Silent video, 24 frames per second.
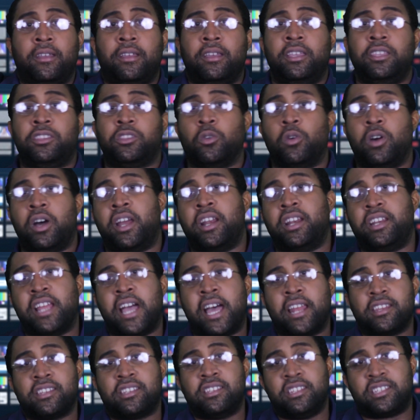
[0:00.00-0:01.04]
he threw
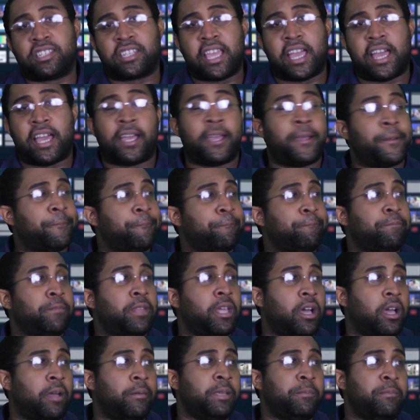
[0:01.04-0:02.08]
$100 in the sky.
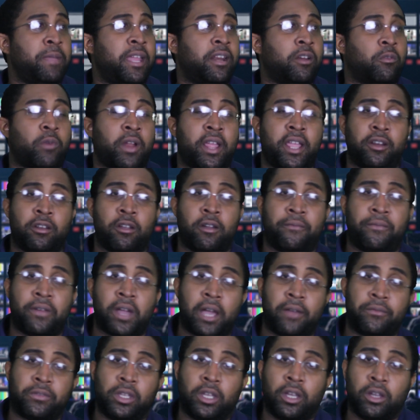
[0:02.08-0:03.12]
He made it rain on
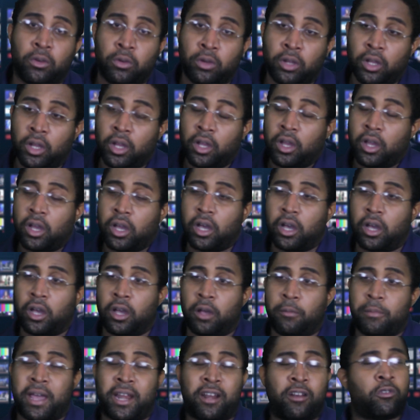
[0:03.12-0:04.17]
Fabio.
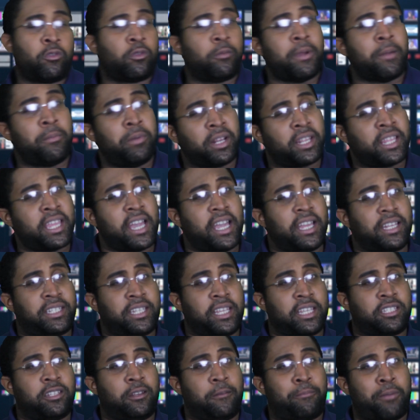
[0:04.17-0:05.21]
I don't remember the
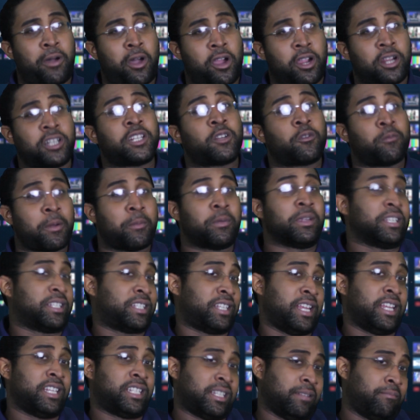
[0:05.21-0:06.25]
context of the bars. I remember he
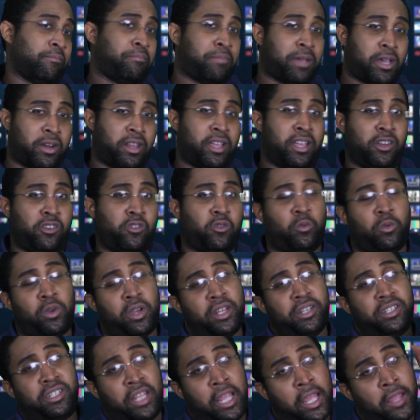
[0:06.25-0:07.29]
said something about 100
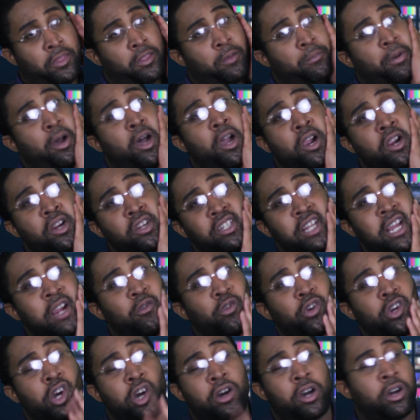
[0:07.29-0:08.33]
ones in the bars, I
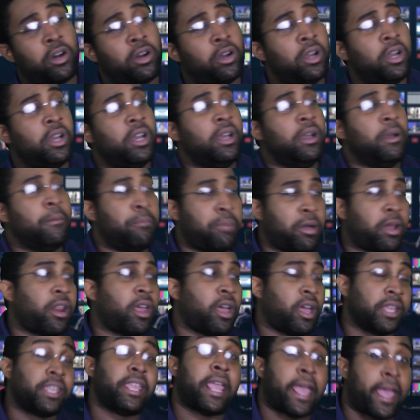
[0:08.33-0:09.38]
recall.
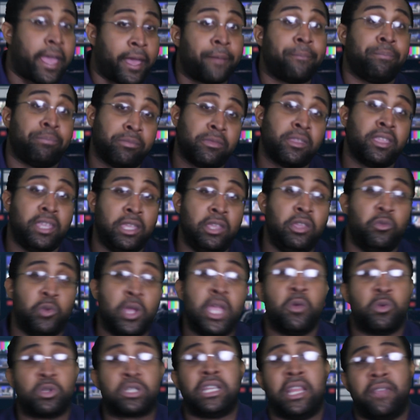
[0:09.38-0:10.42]
But yeah,
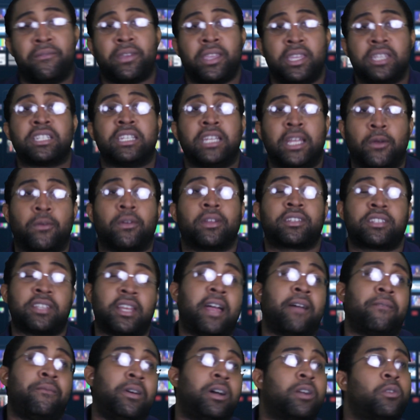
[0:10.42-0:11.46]
he was living his lyrics, and
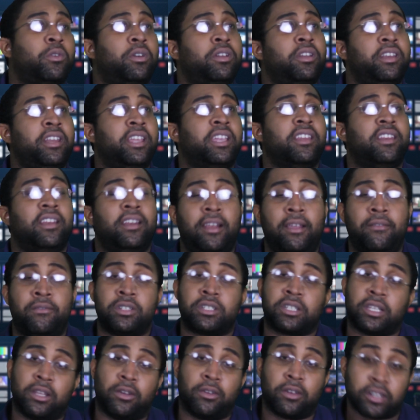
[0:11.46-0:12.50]
I fuck with a nigga to live
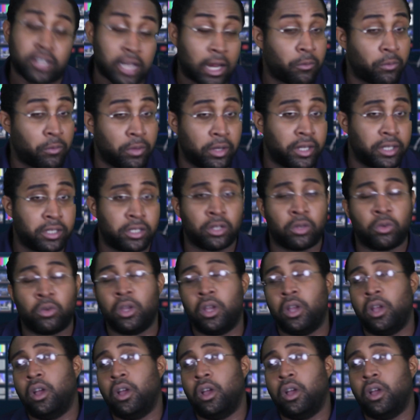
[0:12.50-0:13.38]
his lyrics. I really do.